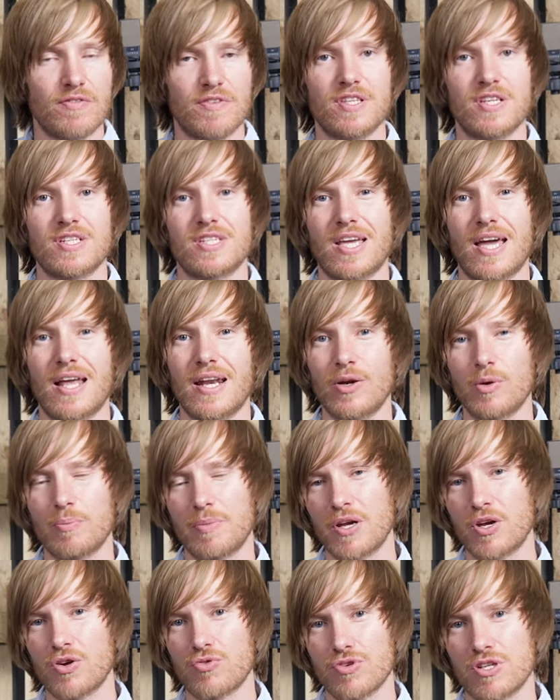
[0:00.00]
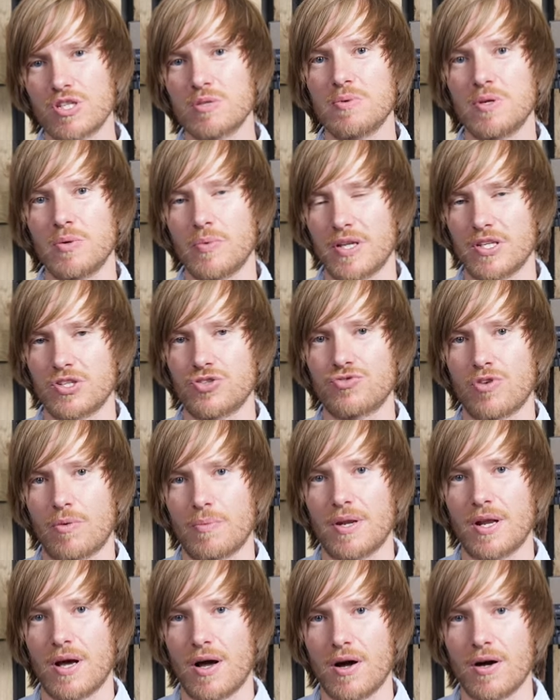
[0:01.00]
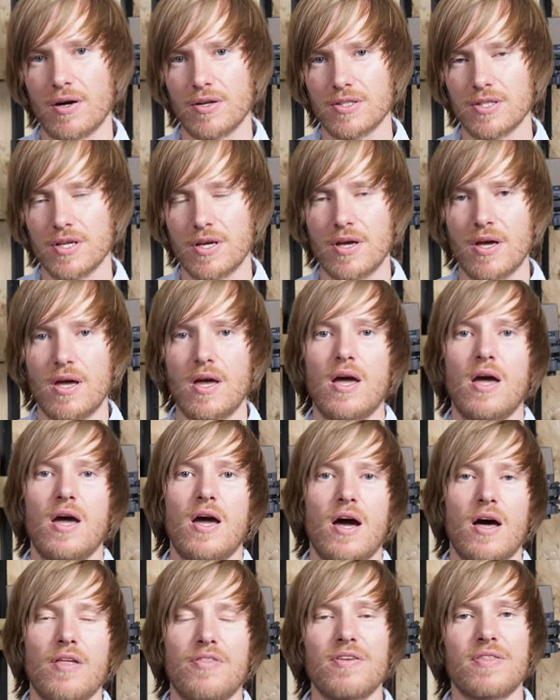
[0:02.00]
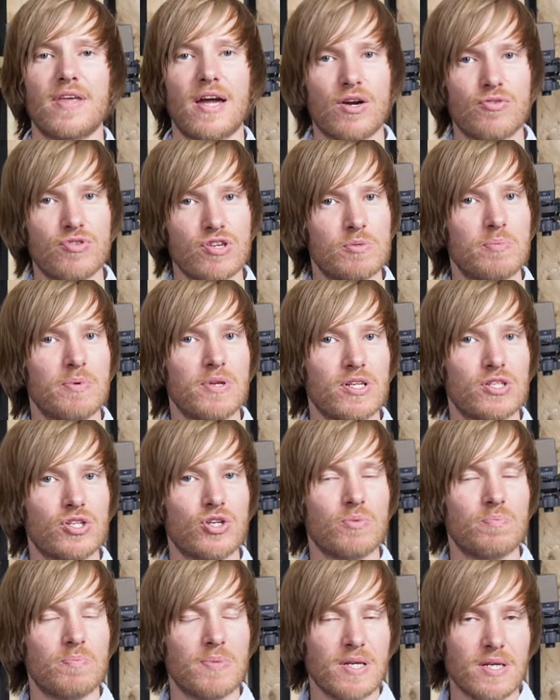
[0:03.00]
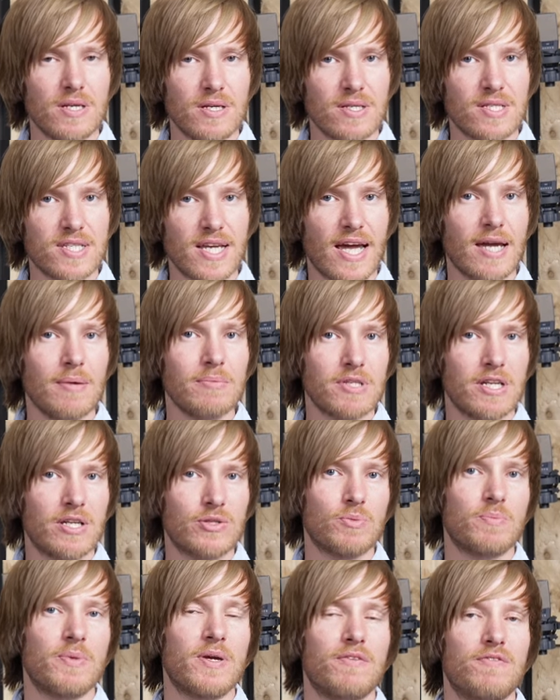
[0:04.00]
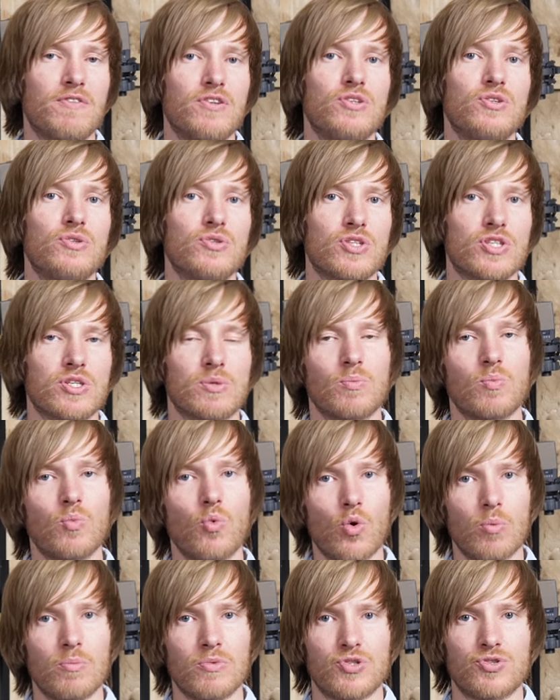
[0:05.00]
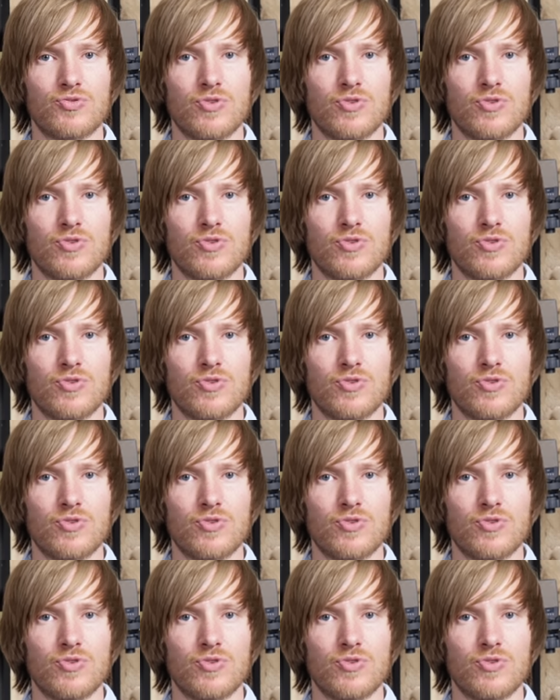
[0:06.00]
if it does get a little bit crispy when strumming hard. I think that crispiness could be tamed a little bit if you used some warmer